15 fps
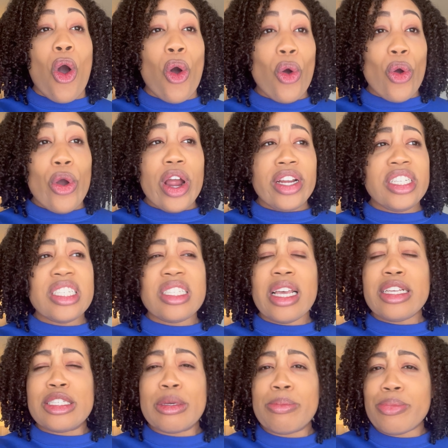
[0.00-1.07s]
or just
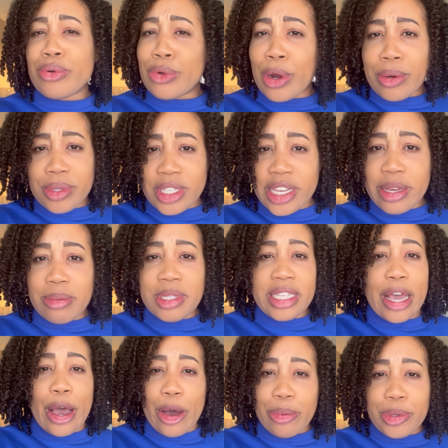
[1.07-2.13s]
like some pro tips to
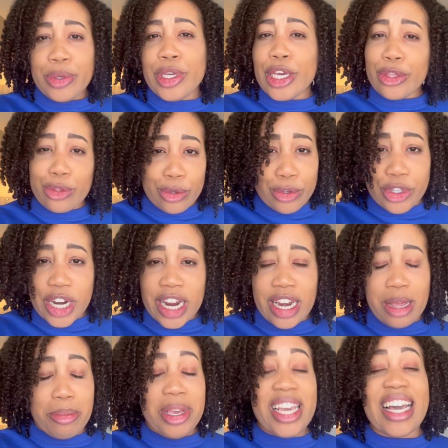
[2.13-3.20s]
help you get through
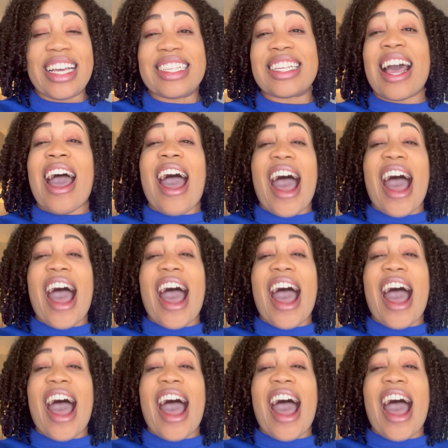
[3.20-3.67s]
training, because